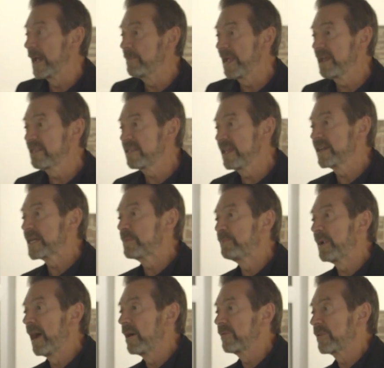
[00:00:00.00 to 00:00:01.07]
may think
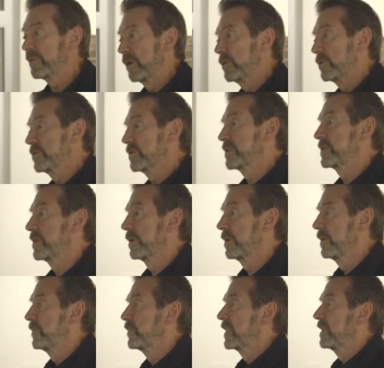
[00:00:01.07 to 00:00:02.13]
about those
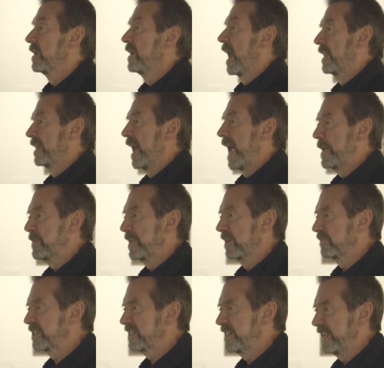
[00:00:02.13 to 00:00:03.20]
alignment
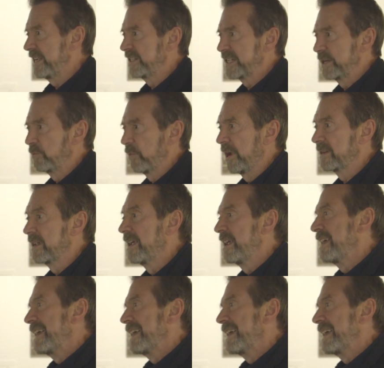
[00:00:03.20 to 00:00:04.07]
of seeds and what.